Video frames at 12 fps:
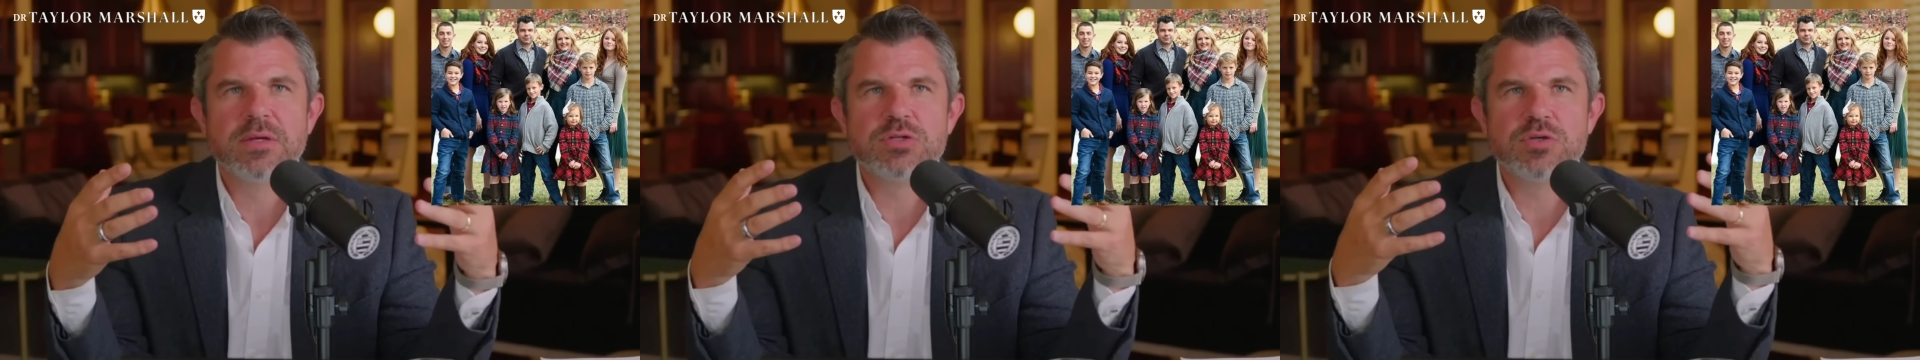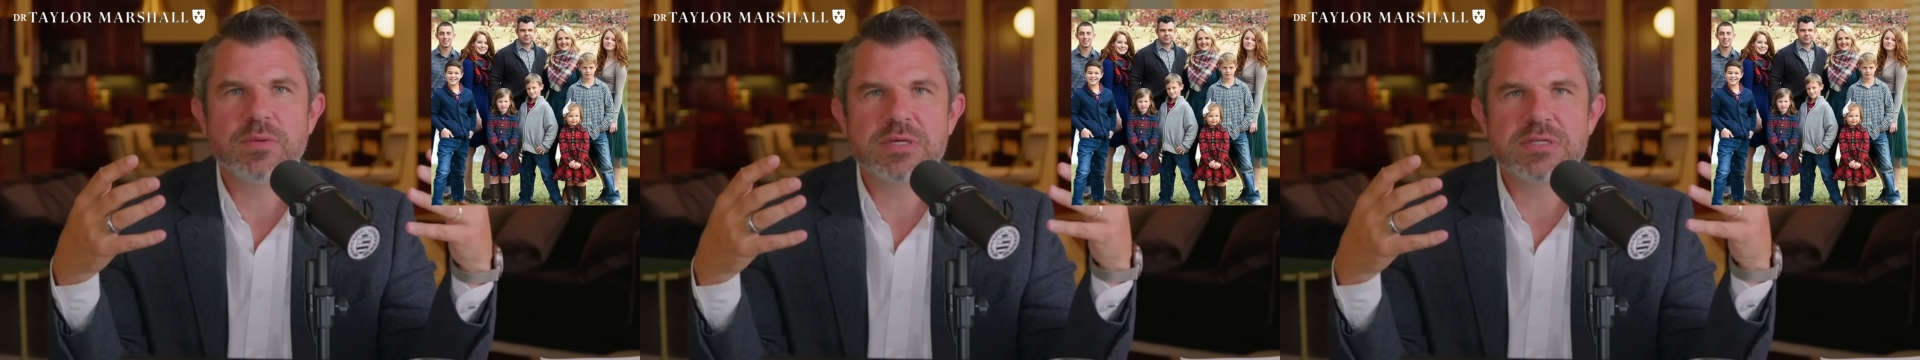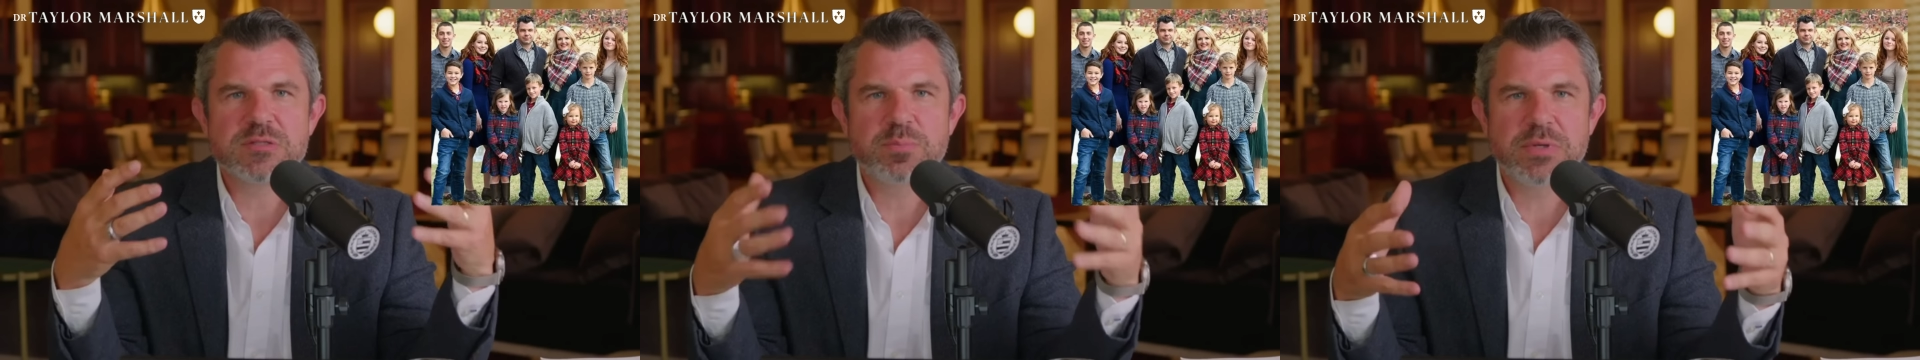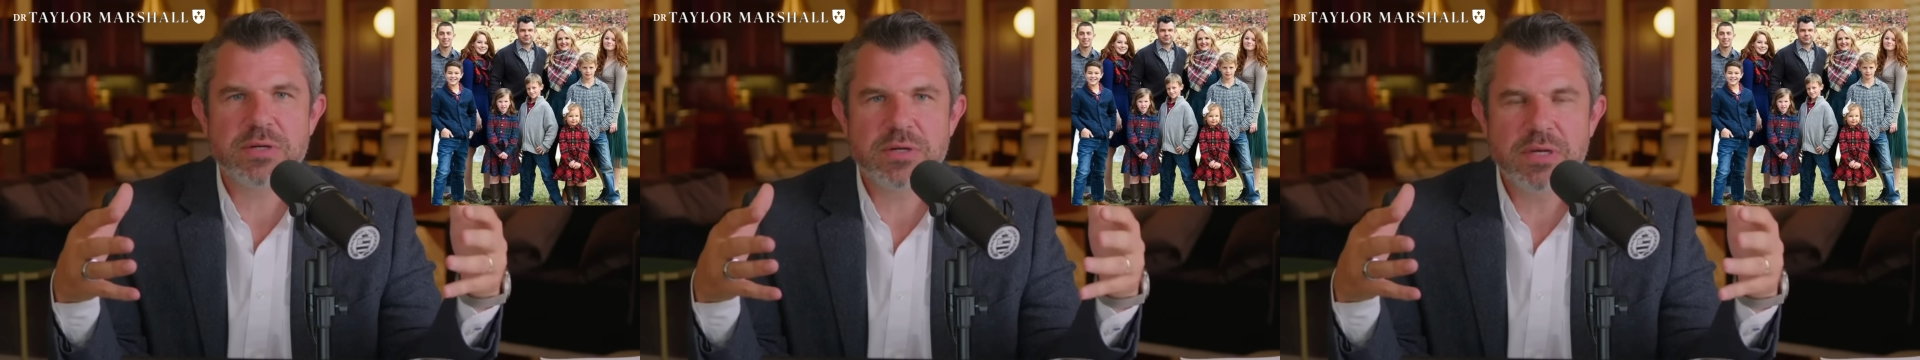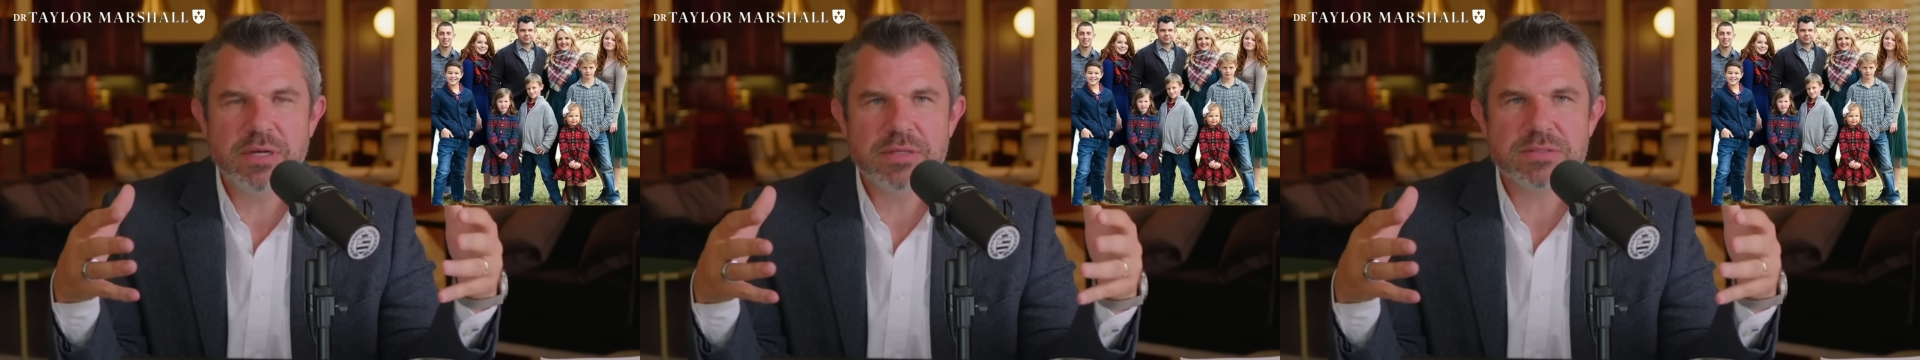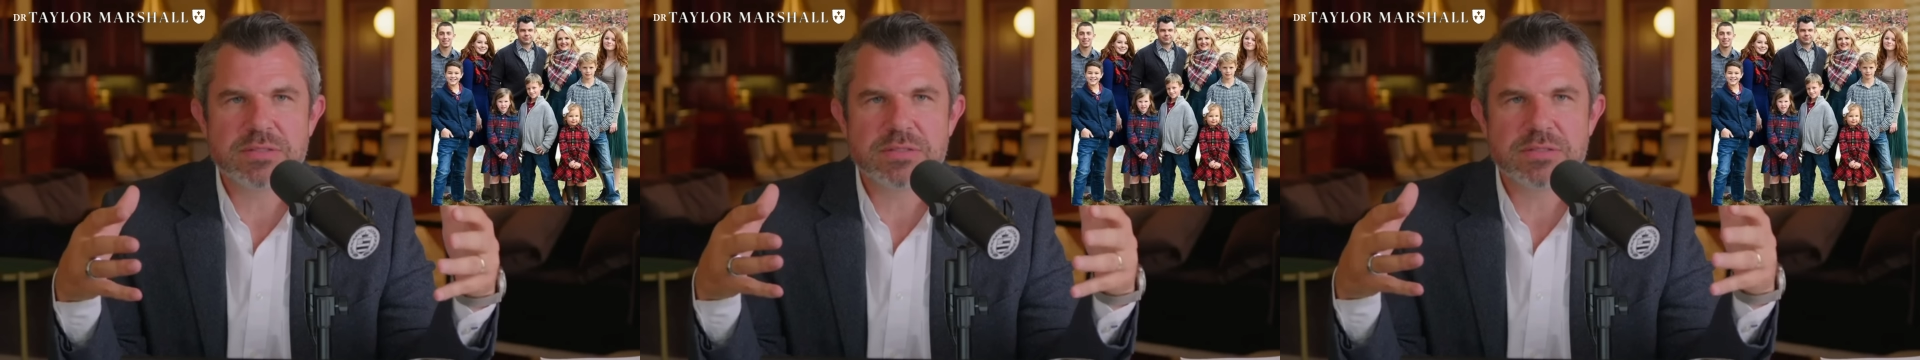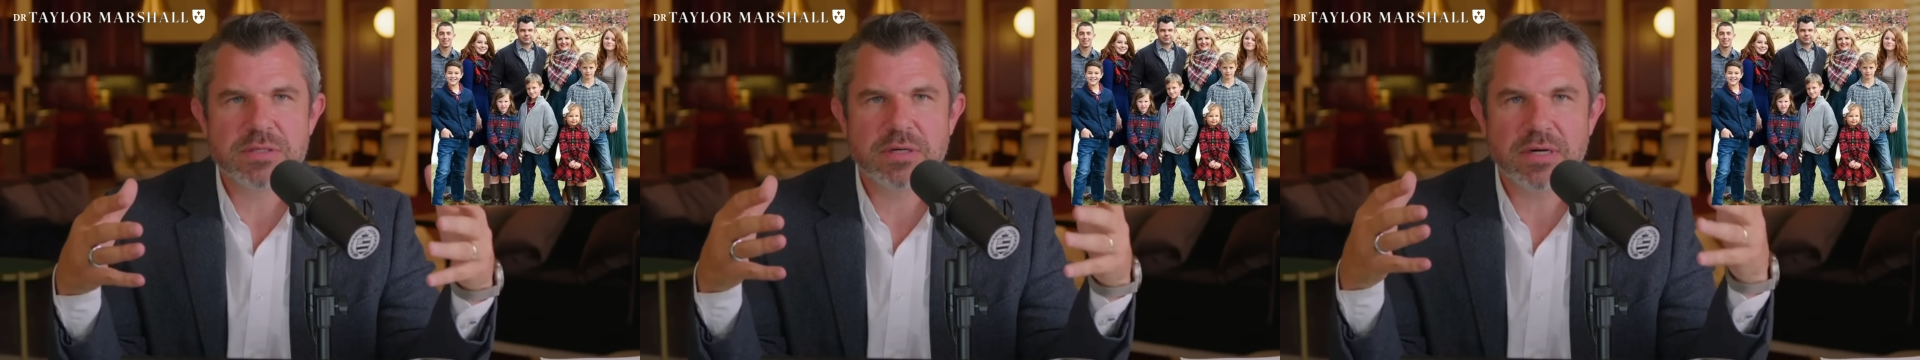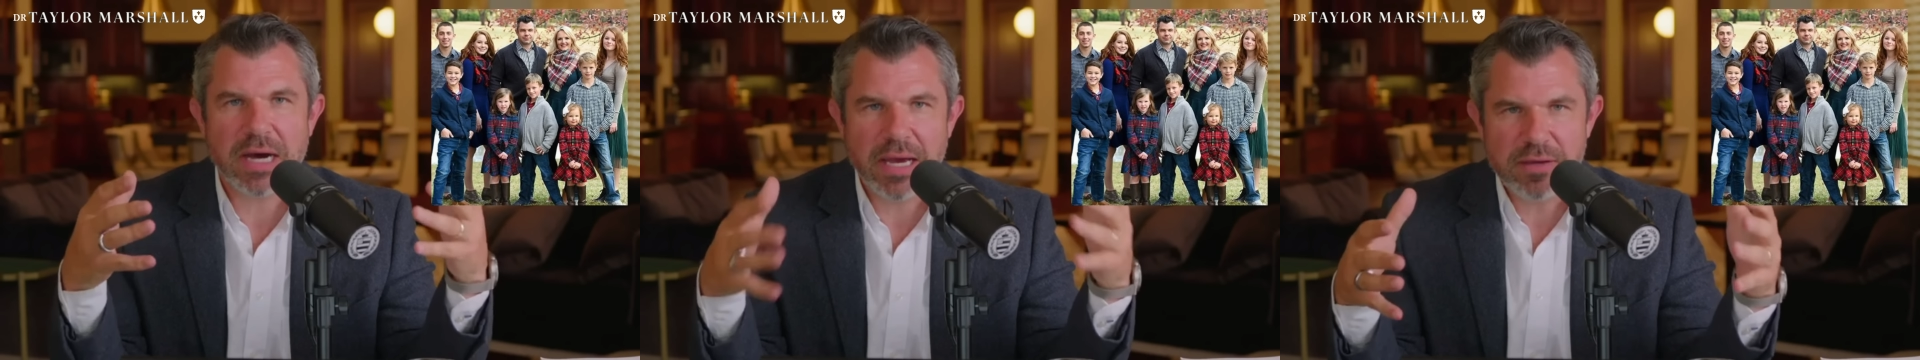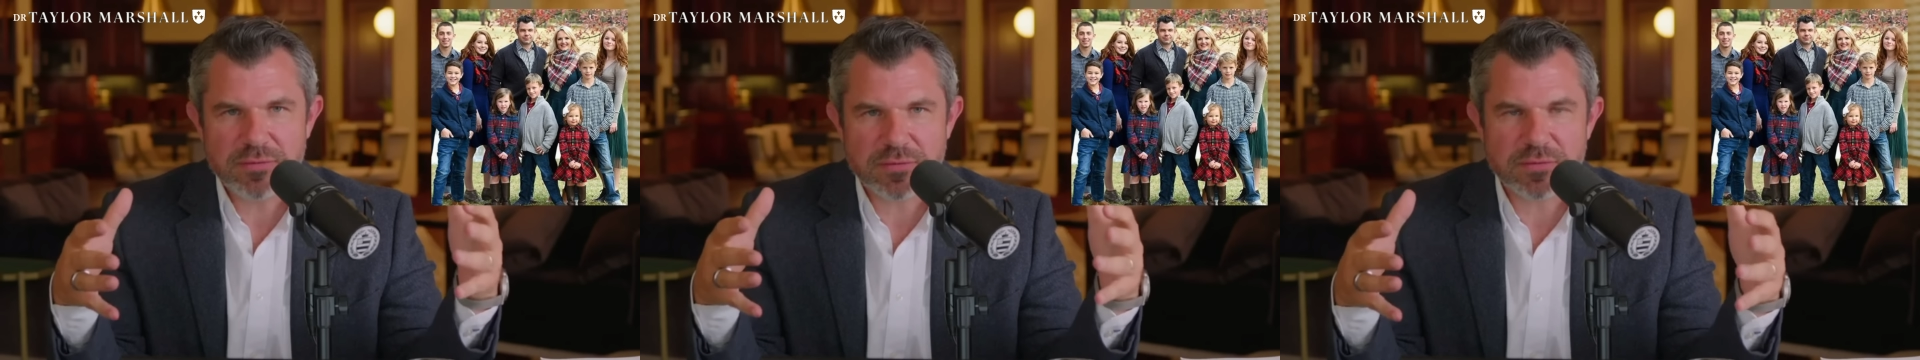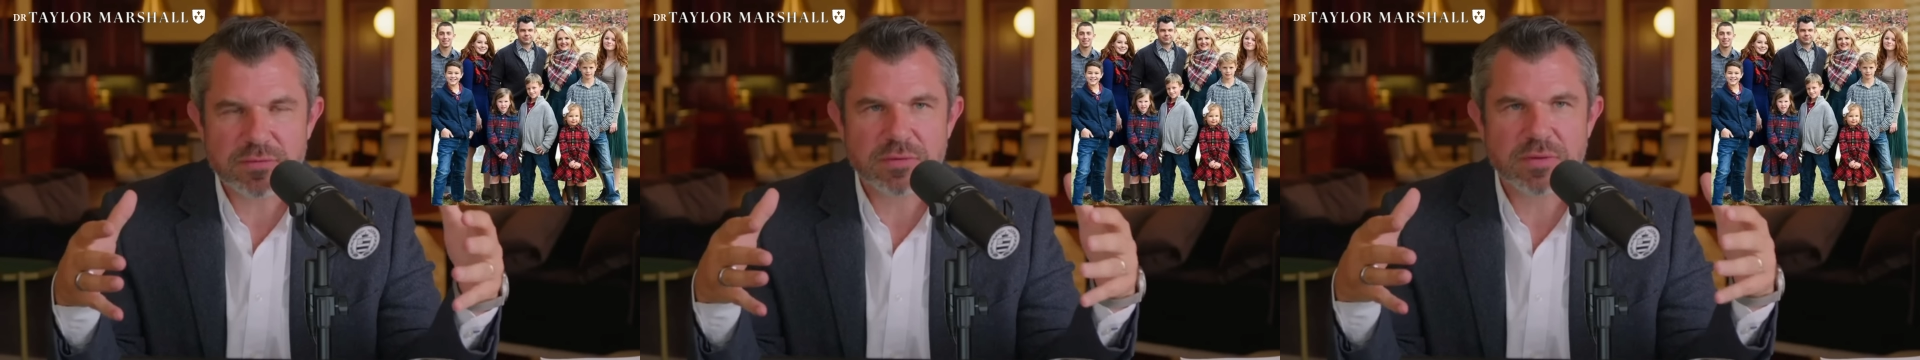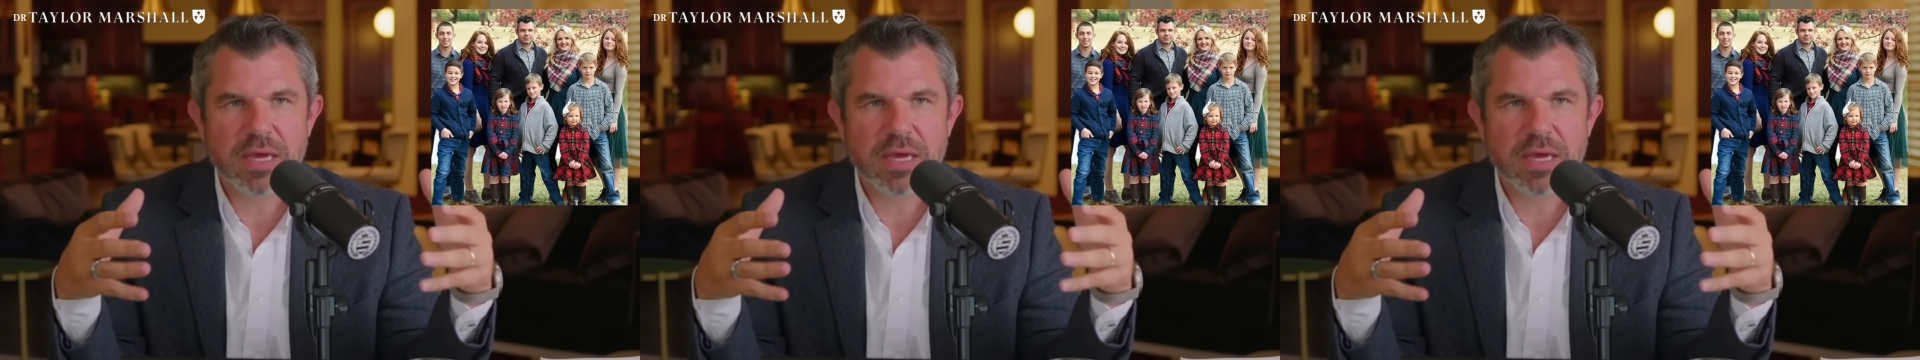to experience life